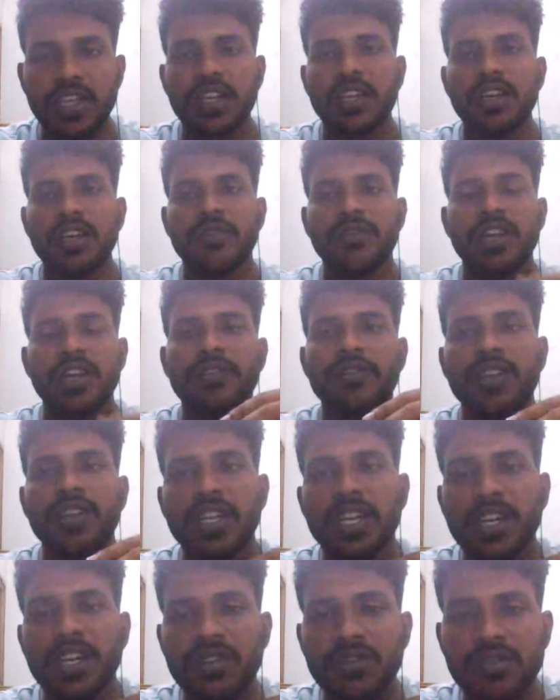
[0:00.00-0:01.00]

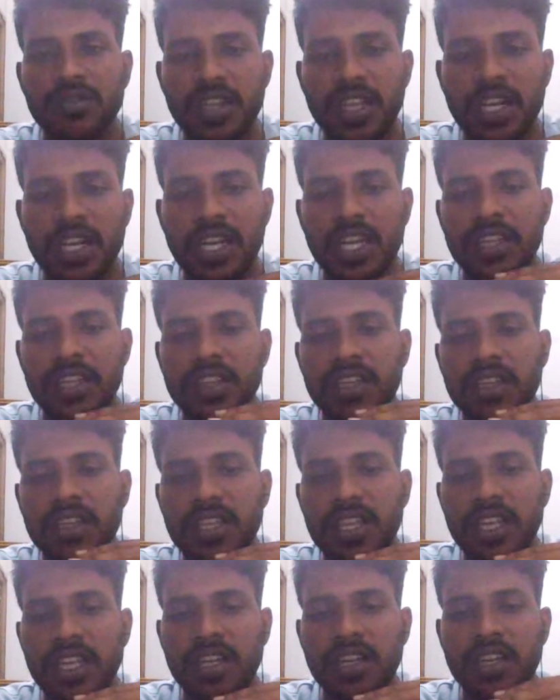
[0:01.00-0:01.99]
nowadays we are
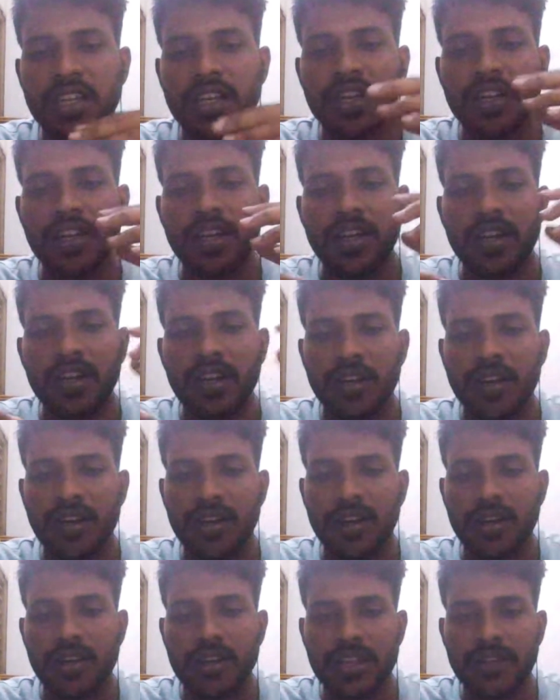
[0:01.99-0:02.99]
designing the
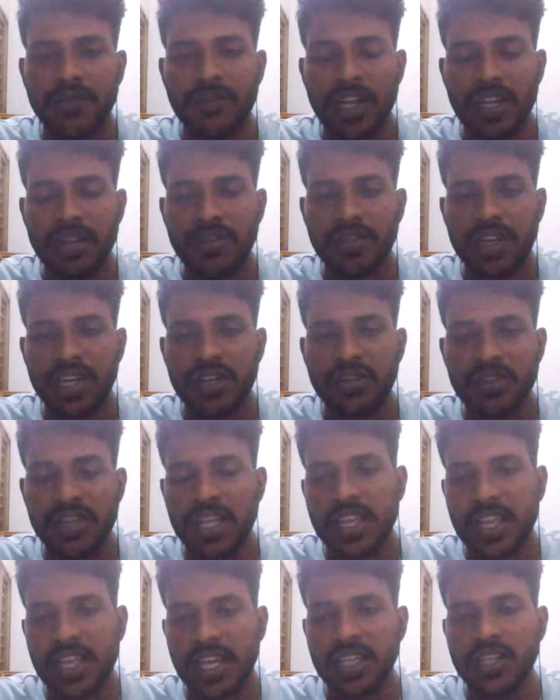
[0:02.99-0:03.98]
circuit by
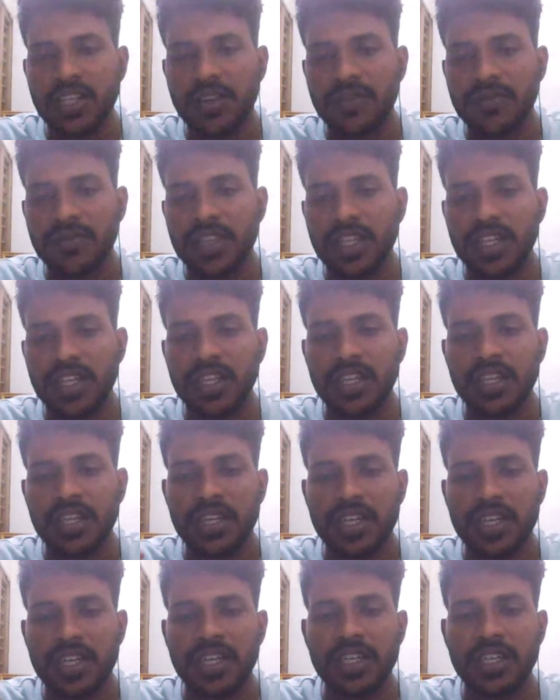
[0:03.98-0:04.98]
reducing the length.
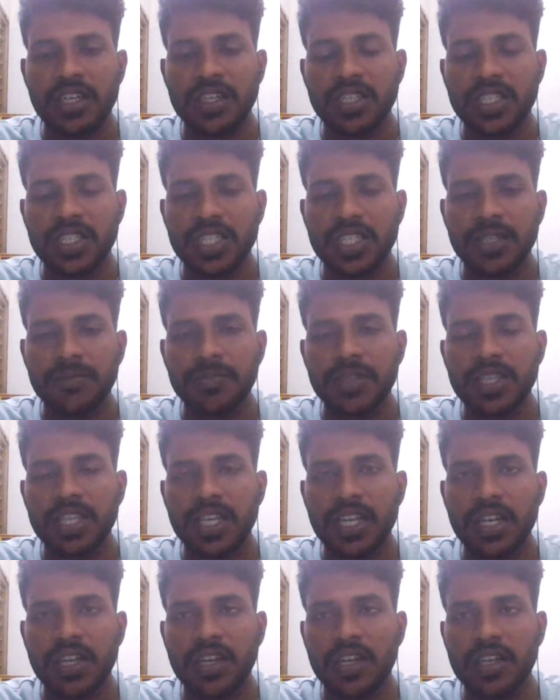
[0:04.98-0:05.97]
When we
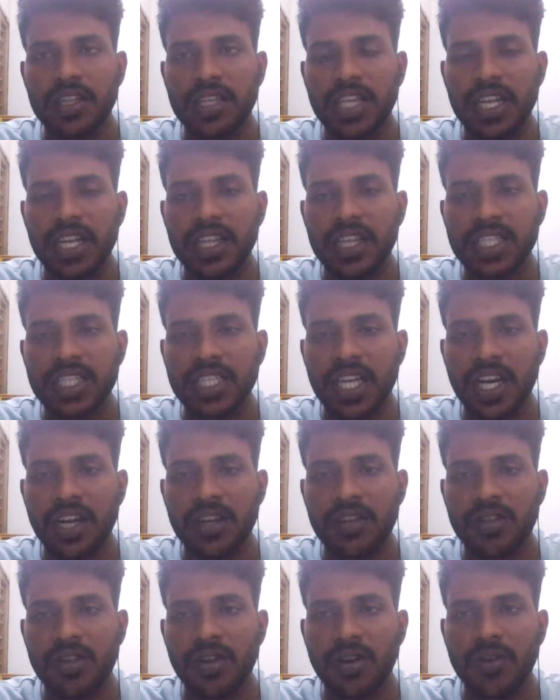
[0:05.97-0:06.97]
reduce the length,
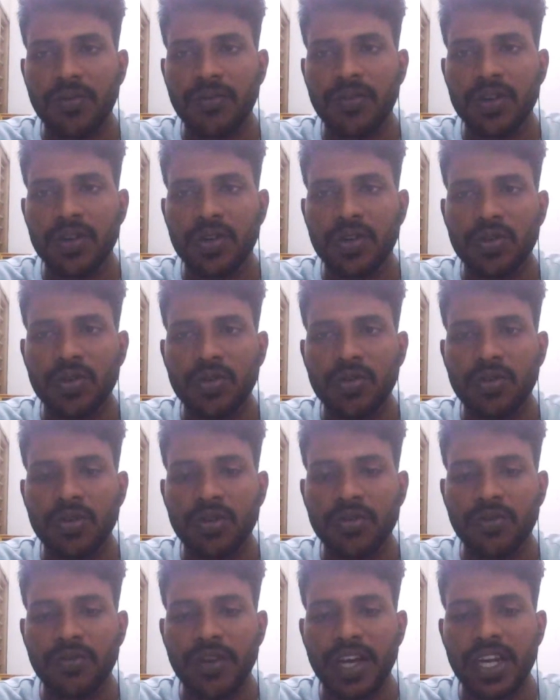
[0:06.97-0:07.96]
then
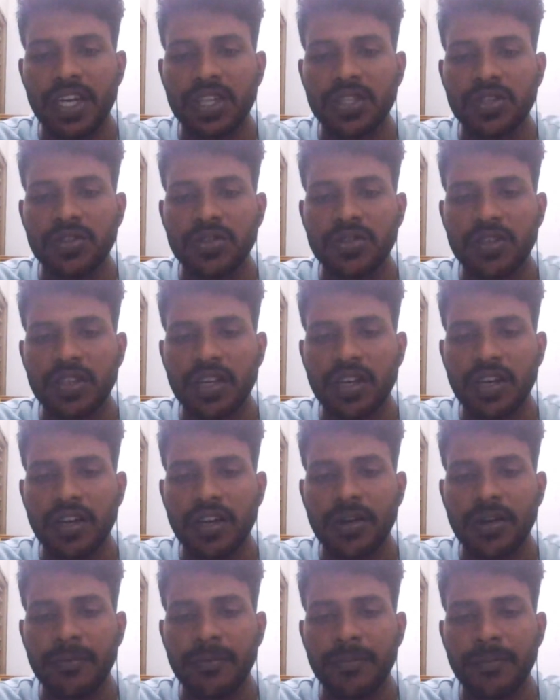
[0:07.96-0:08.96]
when we reduce the
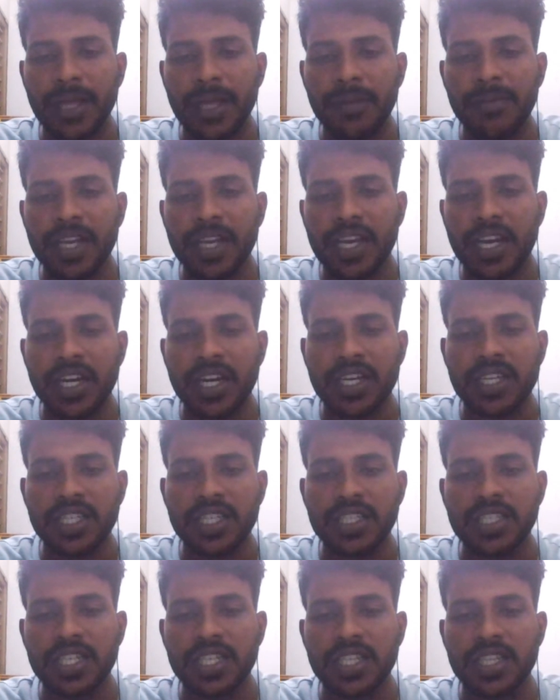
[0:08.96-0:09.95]
size of the
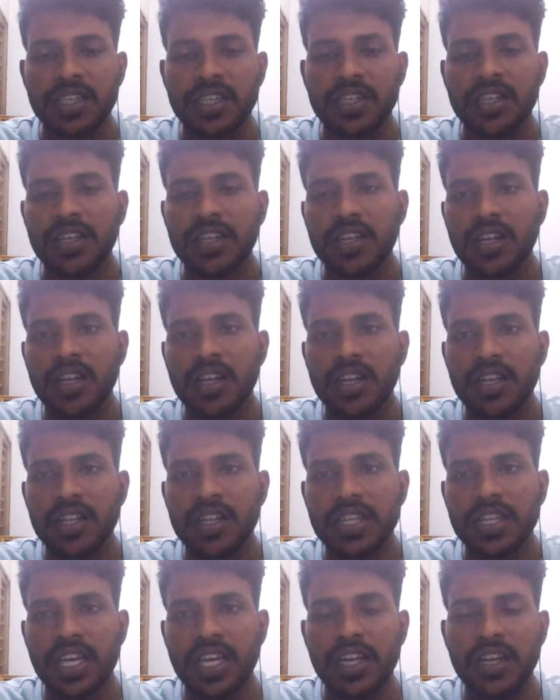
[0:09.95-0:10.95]
chip,
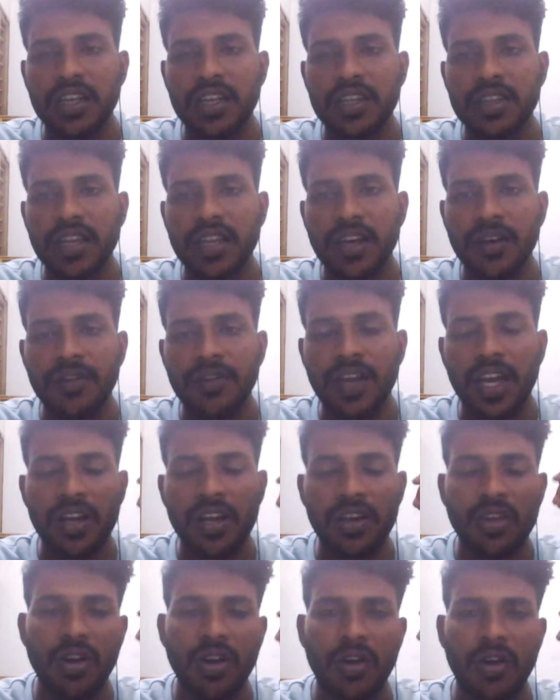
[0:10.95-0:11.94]
then there is a
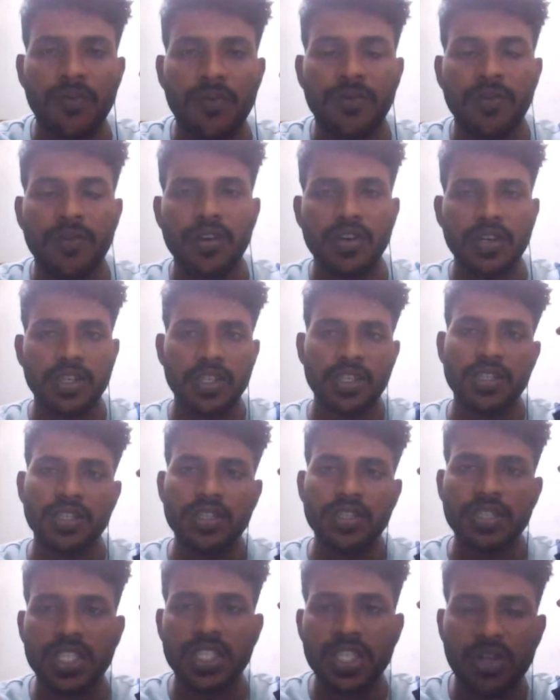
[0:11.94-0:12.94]
chance of two
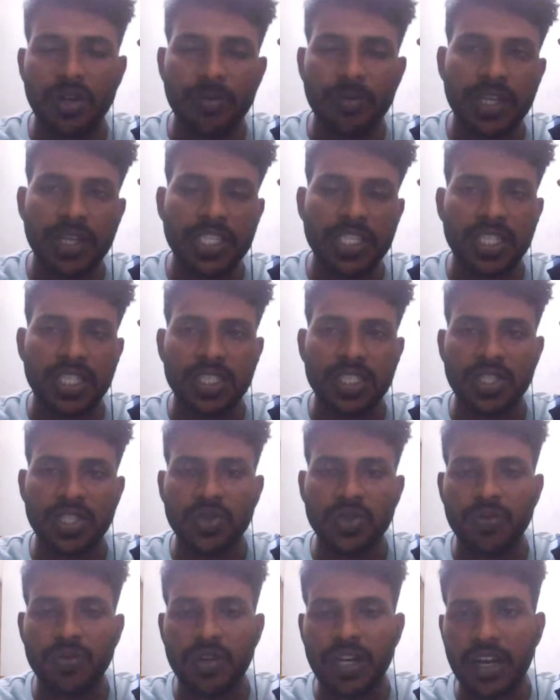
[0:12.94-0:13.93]
wires
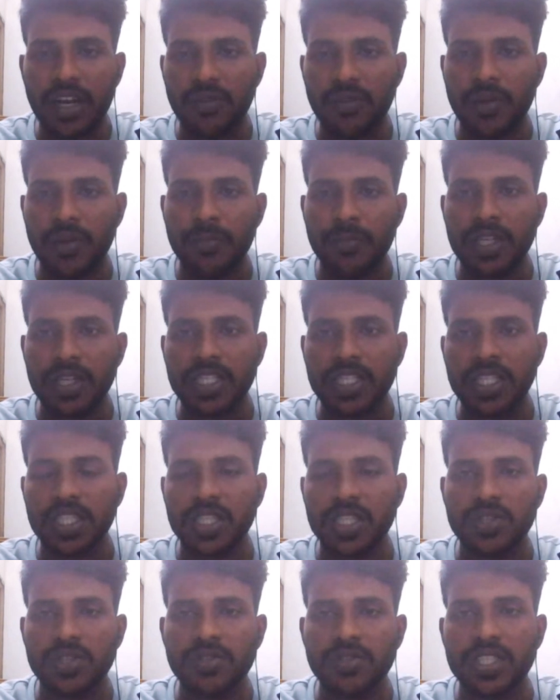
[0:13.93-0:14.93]
maybe connect
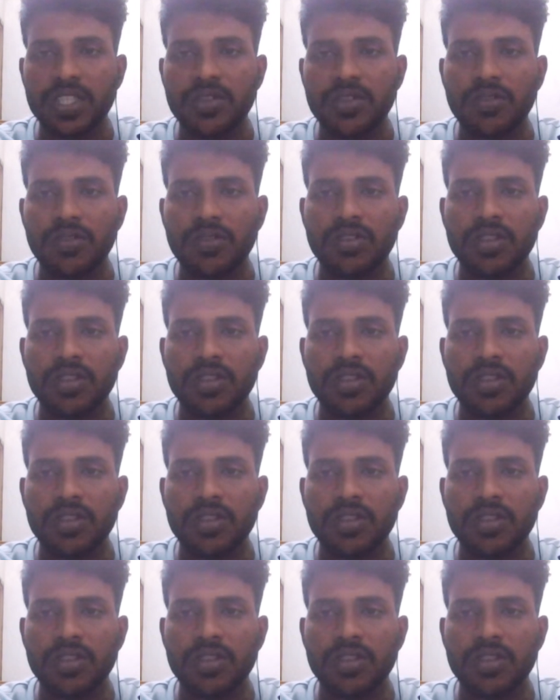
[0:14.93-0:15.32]
each other.